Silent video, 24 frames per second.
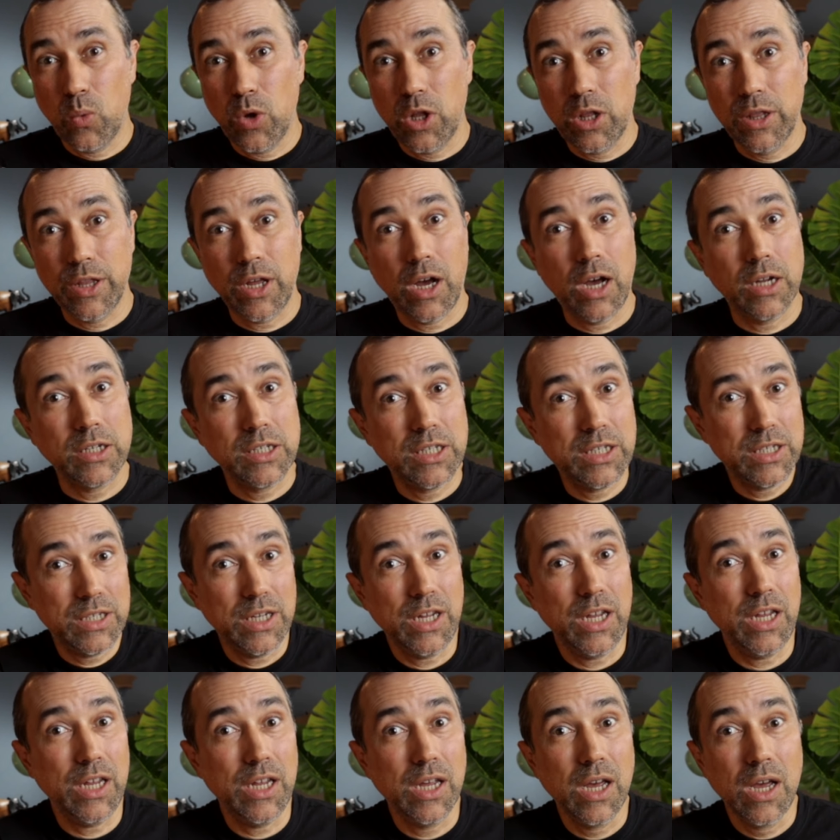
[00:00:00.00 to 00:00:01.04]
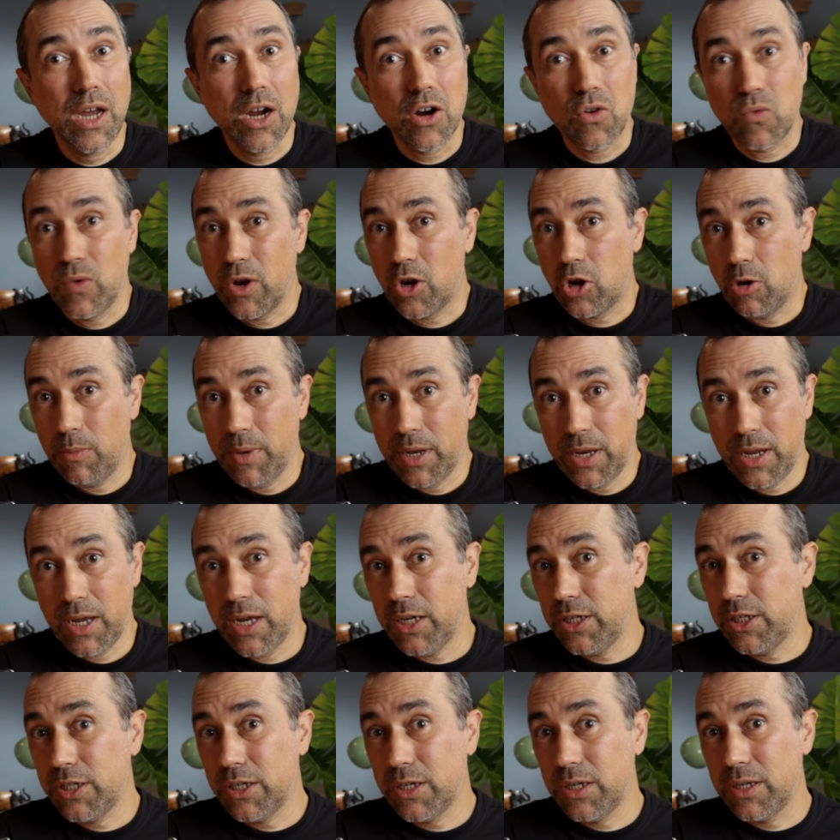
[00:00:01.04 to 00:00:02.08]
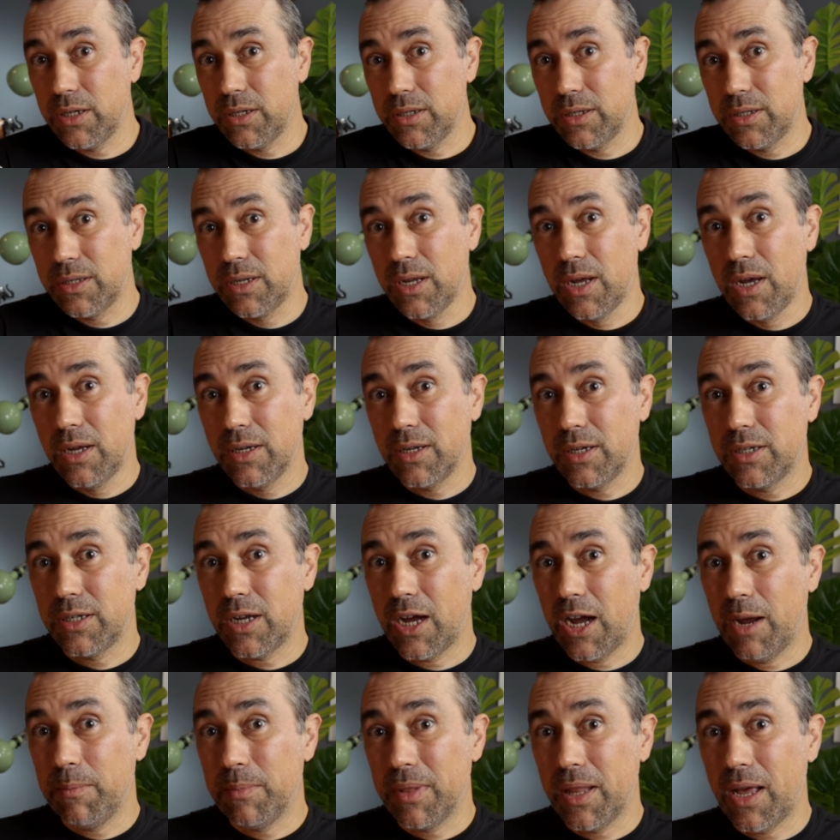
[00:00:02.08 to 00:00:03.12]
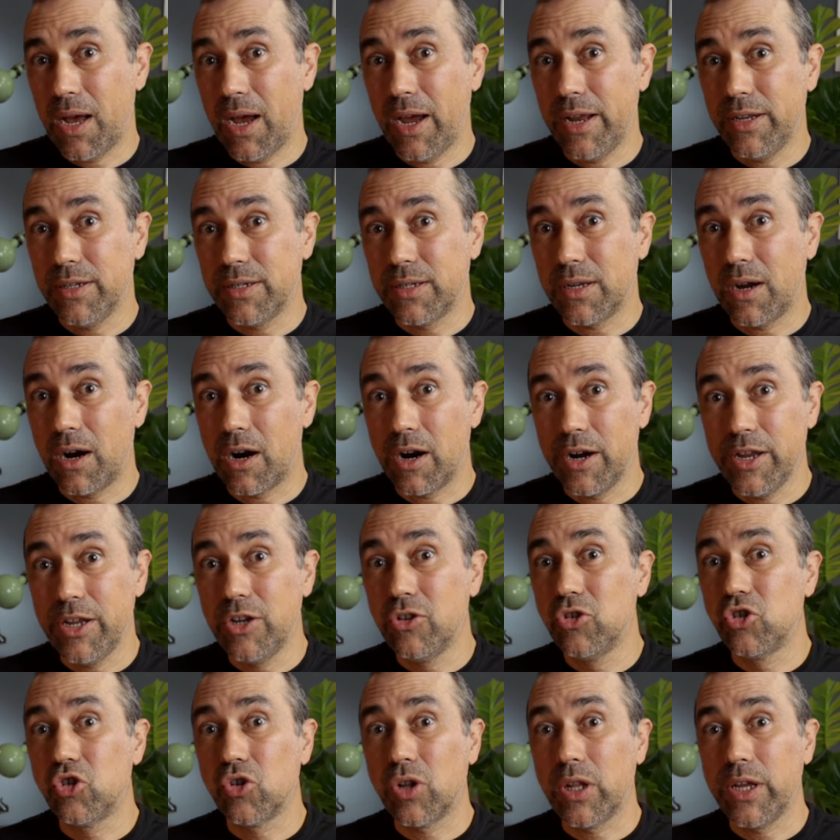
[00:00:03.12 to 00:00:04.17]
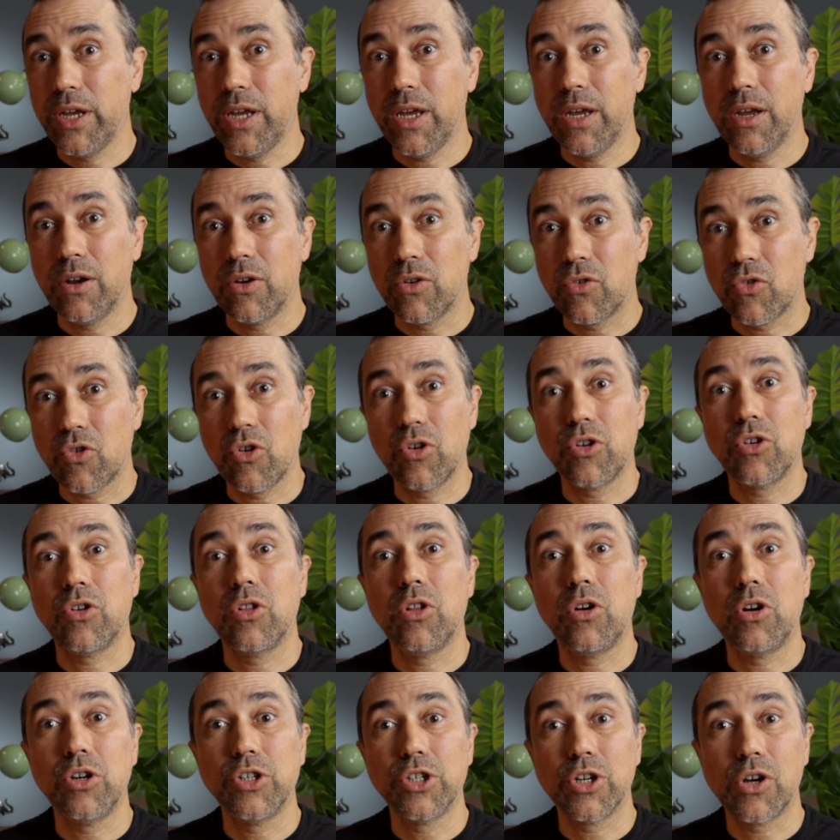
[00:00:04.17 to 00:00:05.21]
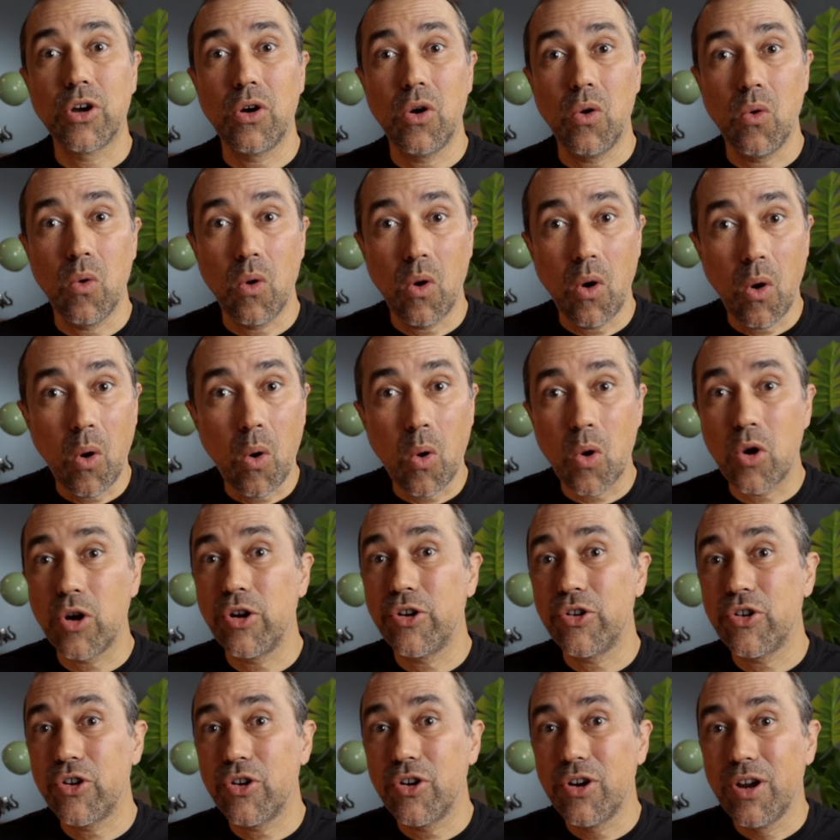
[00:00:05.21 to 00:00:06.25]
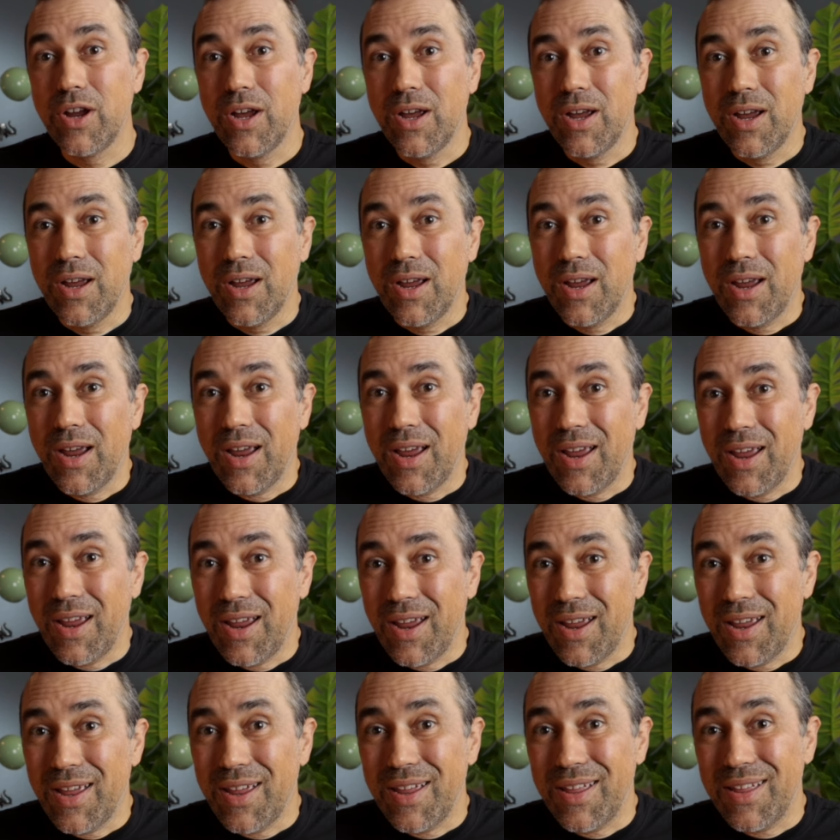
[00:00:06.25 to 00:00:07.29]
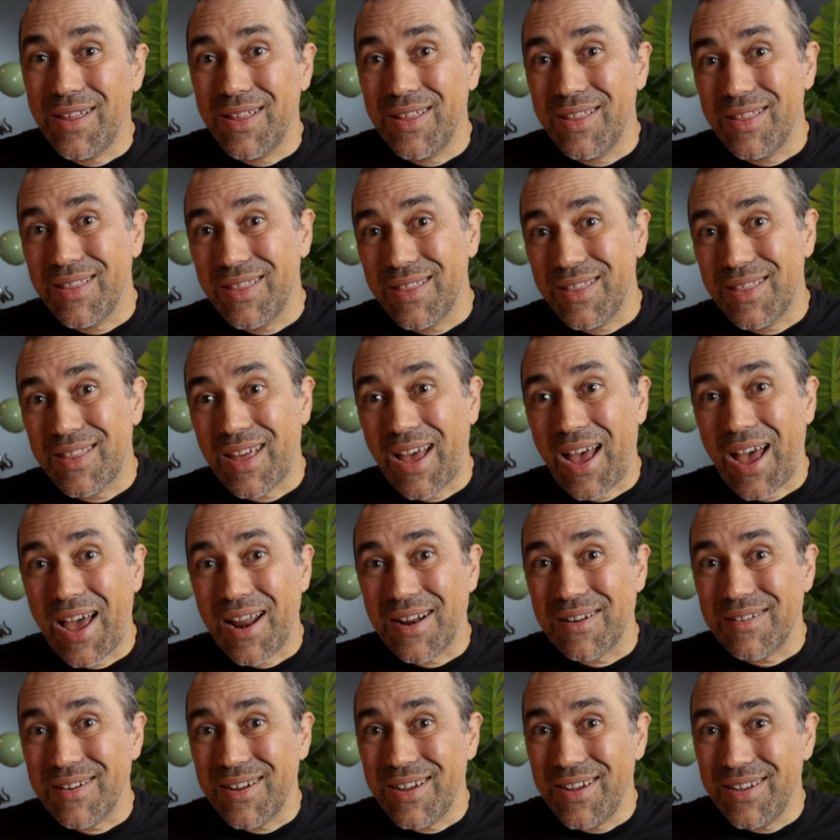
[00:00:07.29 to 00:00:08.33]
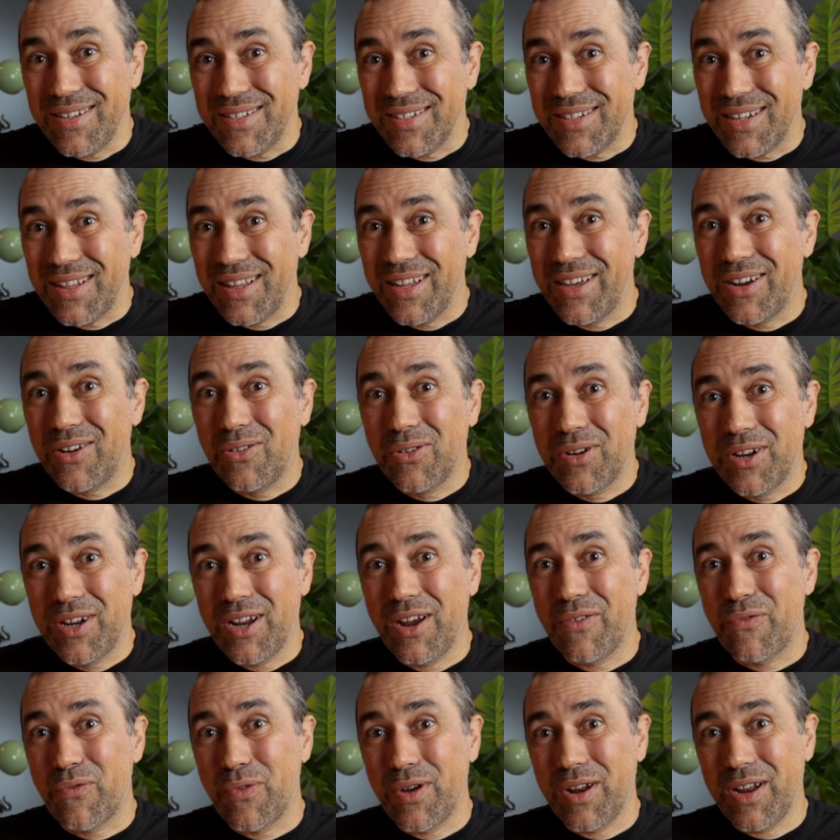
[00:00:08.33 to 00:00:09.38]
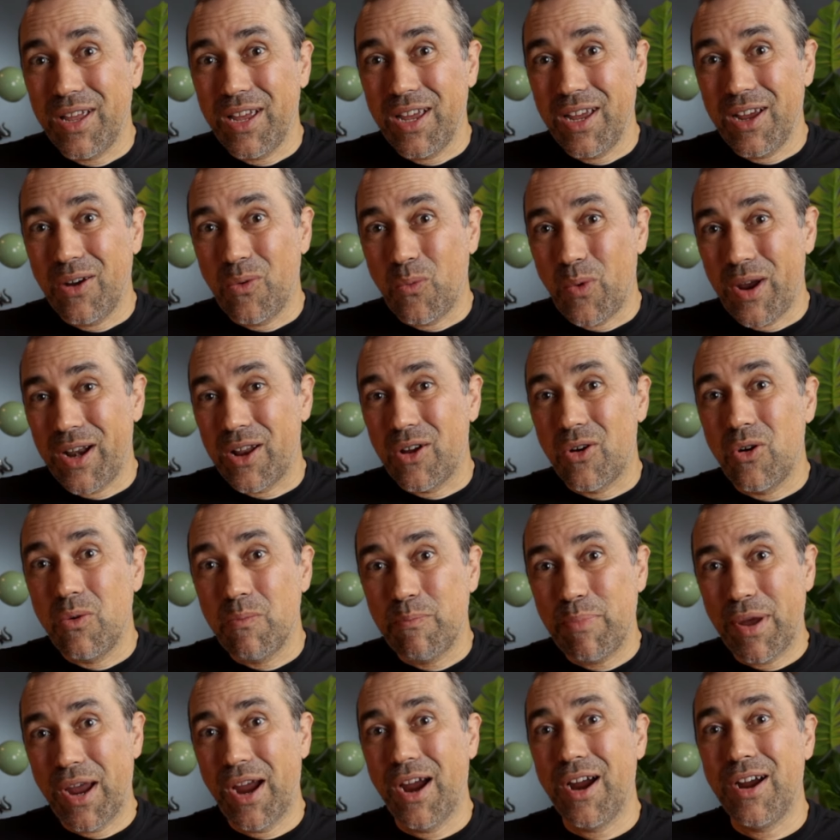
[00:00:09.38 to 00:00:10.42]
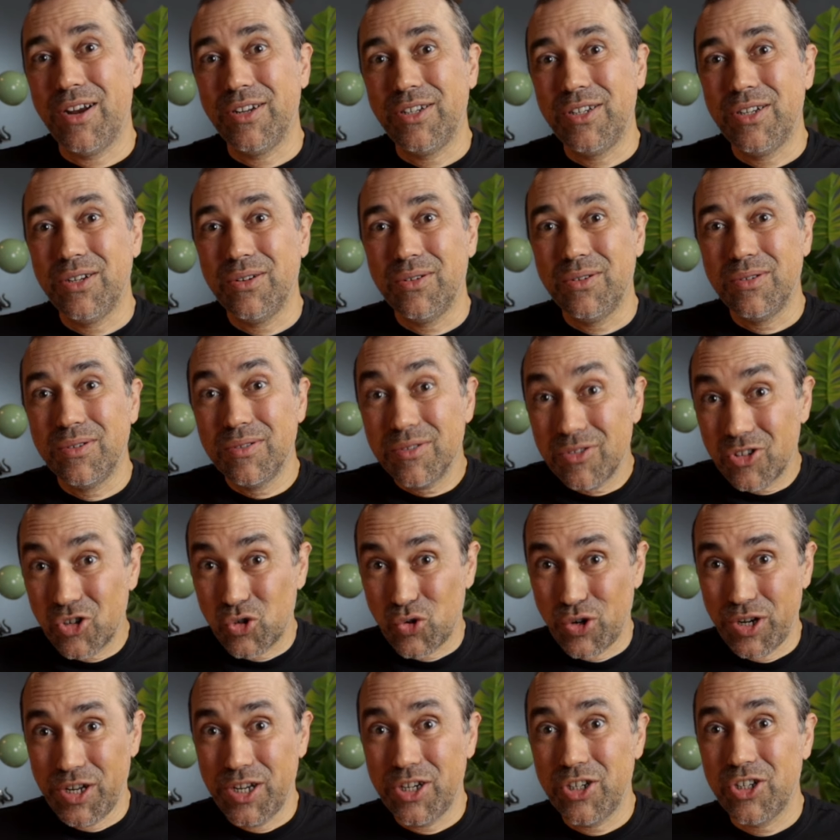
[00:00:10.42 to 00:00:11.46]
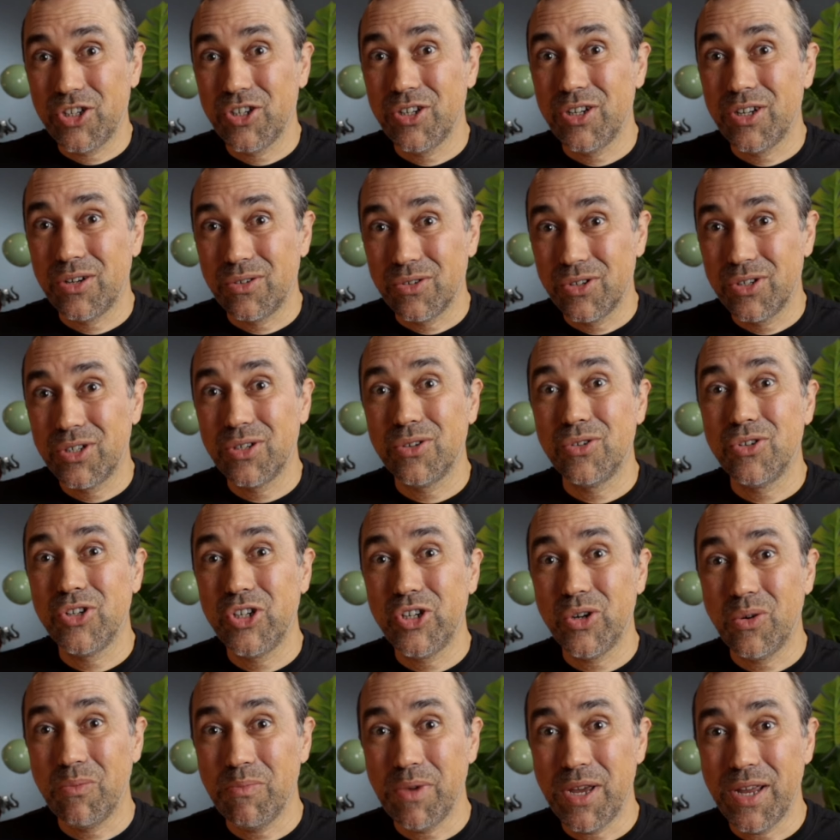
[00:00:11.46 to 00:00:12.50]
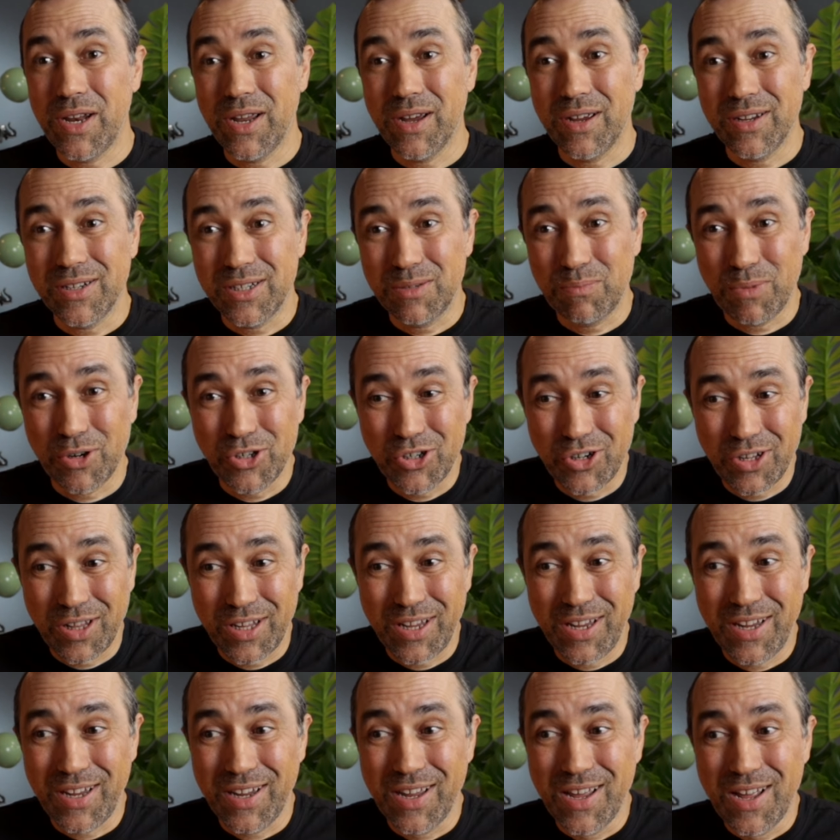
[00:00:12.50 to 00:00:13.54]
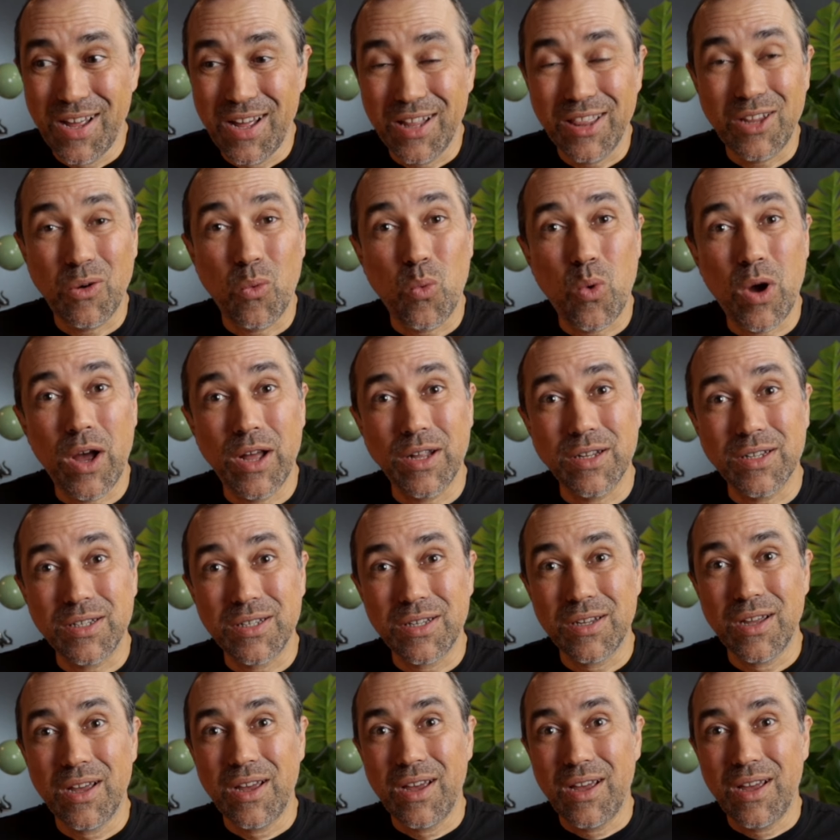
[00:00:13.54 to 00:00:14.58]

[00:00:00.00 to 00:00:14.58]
will not see recommendations. The timelines are usually in chronological order. And that is a little different when compared to traditional social media, especially the ones